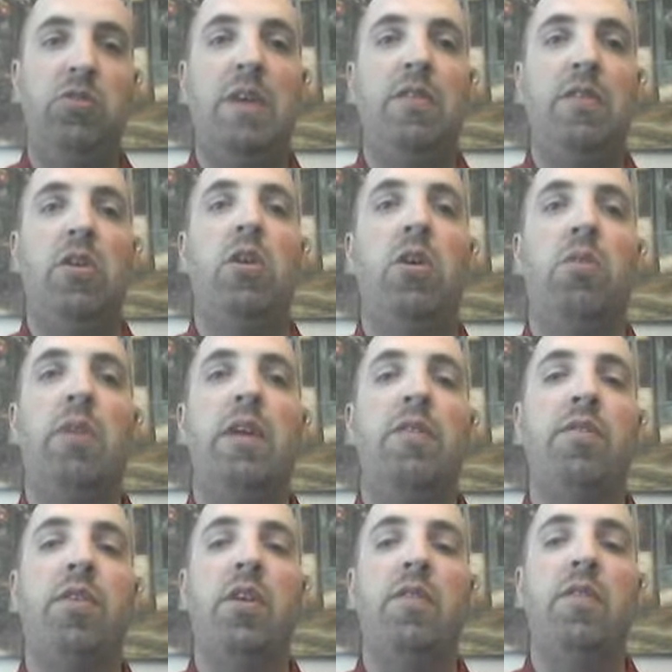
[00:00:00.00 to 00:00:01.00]
you have it all right
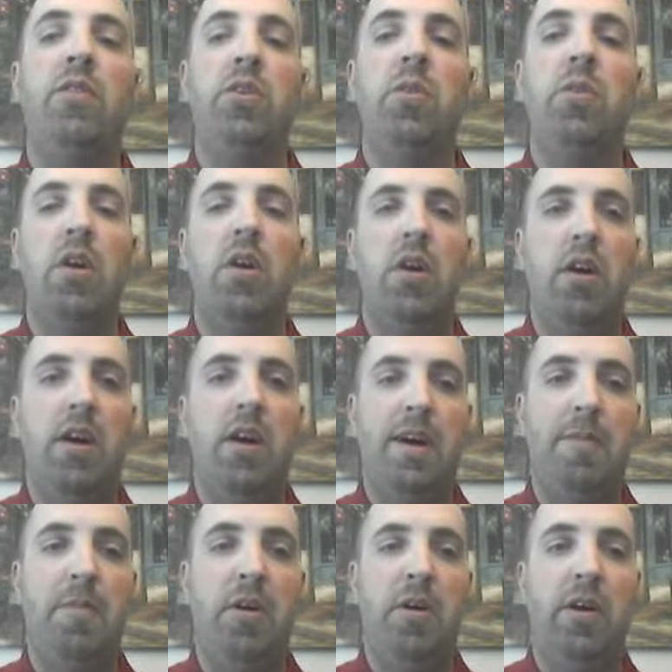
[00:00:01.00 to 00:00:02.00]
in front of you
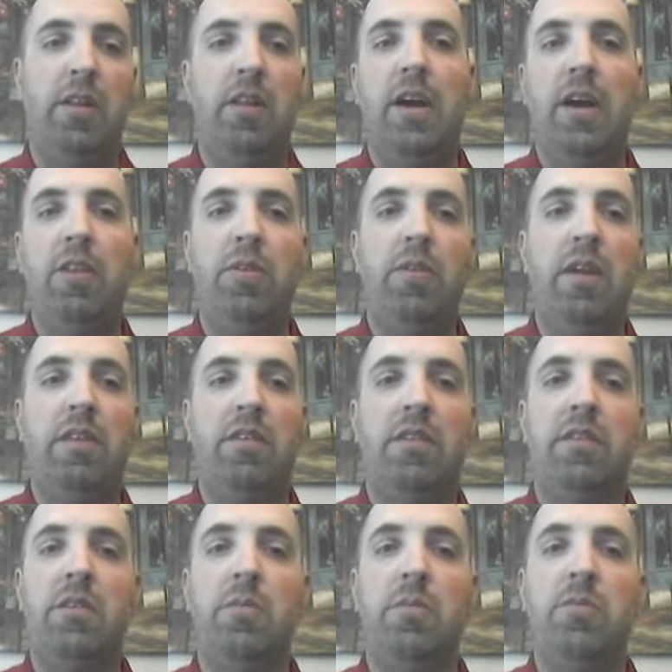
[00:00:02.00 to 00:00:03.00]
online through that
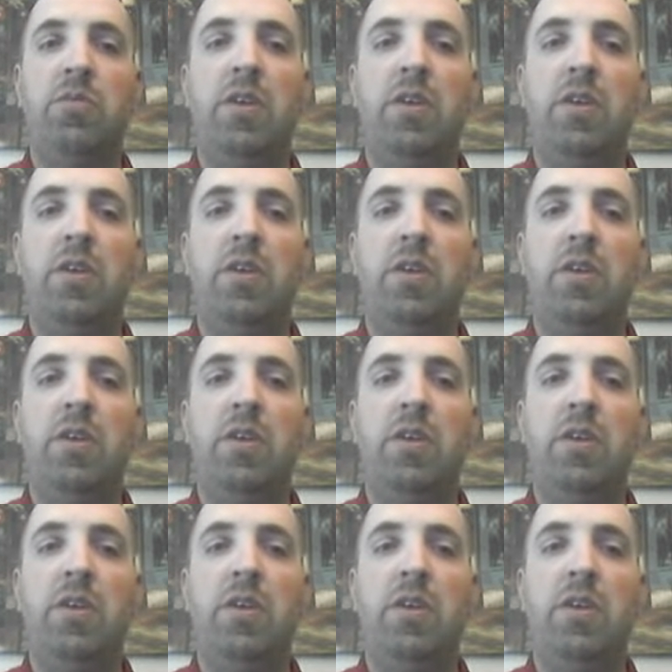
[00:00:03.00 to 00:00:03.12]
system.